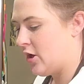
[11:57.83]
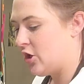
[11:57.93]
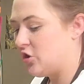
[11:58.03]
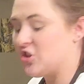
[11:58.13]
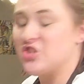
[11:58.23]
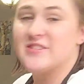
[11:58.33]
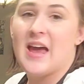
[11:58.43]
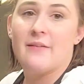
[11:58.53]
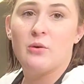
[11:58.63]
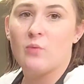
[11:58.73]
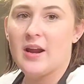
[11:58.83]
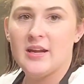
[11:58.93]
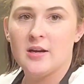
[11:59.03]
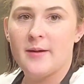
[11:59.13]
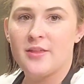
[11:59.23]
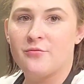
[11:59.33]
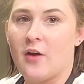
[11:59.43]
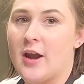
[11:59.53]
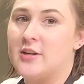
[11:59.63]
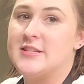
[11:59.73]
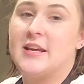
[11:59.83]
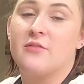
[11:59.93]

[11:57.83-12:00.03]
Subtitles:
You can just have it right here by the fryer, take